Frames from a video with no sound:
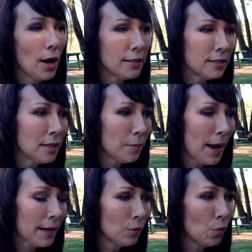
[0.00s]
Sit
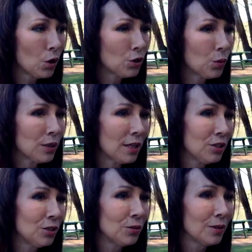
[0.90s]
back and watch what they
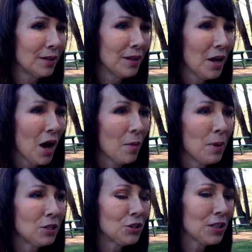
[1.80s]
do. I
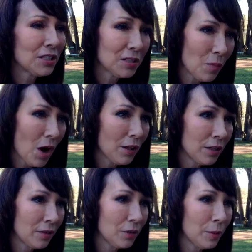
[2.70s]
bet you they smile at
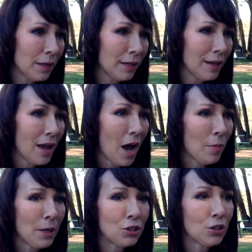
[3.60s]
everybody. I
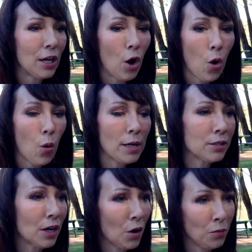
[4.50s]
bet you they always
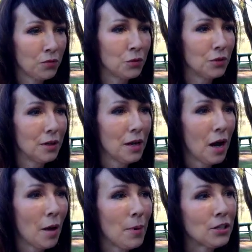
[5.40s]
are helpful.
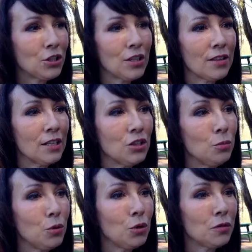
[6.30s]
I bet you that they do
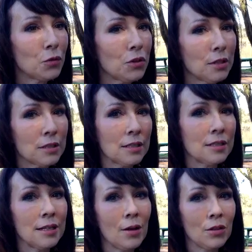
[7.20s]
beautiful things like
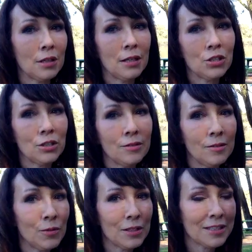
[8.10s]
sit out in the lunch
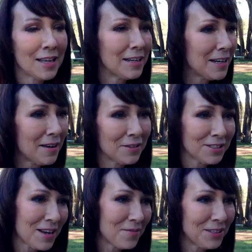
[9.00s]
in the sun and have their
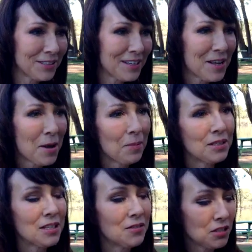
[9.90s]
sandwich.
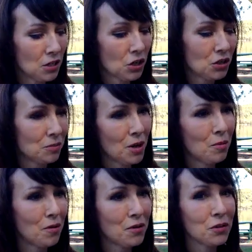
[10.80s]
Instead of sitting on their
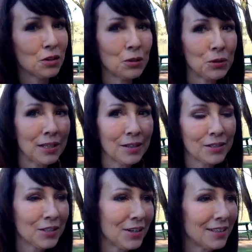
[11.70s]
mobile phone, they're looking
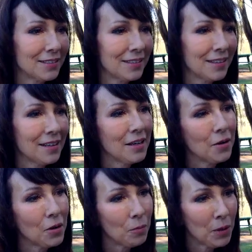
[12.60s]
outside.
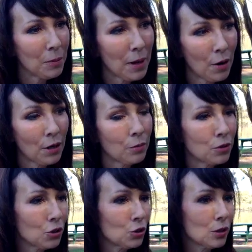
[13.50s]
Being powered up is
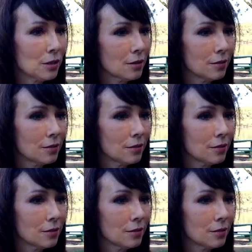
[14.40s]
a choice.